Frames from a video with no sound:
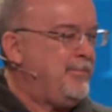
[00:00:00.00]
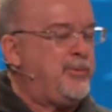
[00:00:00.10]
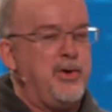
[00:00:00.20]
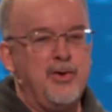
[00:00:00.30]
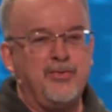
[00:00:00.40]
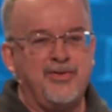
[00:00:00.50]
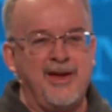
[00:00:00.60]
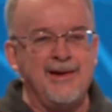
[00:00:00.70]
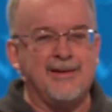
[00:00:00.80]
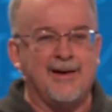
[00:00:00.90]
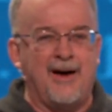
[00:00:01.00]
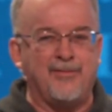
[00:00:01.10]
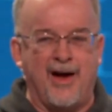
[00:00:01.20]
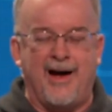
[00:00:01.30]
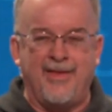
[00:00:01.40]
Do you think
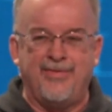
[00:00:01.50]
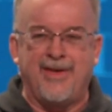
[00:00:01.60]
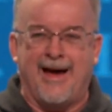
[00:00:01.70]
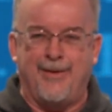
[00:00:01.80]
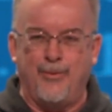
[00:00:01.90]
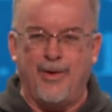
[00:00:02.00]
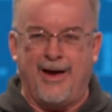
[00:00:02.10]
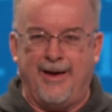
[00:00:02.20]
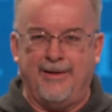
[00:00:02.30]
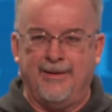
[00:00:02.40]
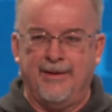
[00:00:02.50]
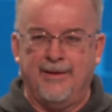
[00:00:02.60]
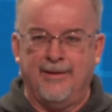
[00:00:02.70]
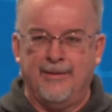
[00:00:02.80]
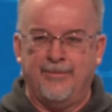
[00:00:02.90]
of God that way?
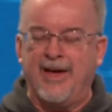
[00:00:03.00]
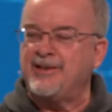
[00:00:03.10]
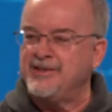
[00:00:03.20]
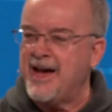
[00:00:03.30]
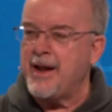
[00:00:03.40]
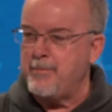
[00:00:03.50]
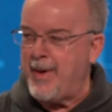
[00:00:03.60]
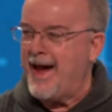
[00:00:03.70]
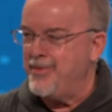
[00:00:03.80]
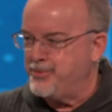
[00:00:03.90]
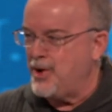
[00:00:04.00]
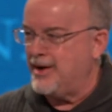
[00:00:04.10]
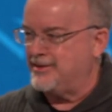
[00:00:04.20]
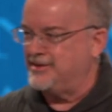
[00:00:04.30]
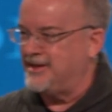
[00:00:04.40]
That's not a bad
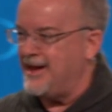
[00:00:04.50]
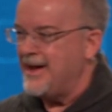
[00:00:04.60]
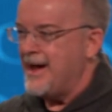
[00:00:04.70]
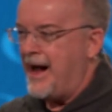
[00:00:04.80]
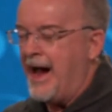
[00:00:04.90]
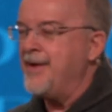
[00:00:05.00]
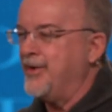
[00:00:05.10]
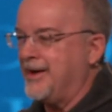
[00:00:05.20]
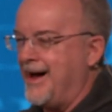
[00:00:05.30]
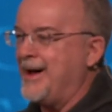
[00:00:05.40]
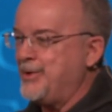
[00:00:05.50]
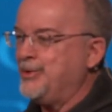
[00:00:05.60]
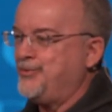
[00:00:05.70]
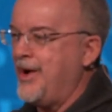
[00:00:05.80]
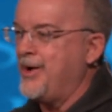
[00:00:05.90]
thought to say, I have a God
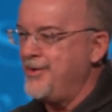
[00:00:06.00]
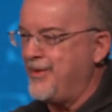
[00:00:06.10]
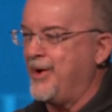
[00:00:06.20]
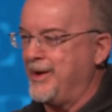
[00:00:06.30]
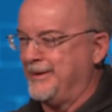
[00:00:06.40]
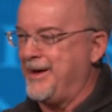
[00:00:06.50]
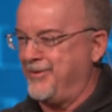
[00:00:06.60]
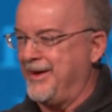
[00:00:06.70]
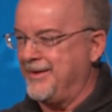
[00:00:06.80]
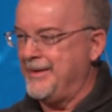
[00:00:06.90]
who's very, very loving.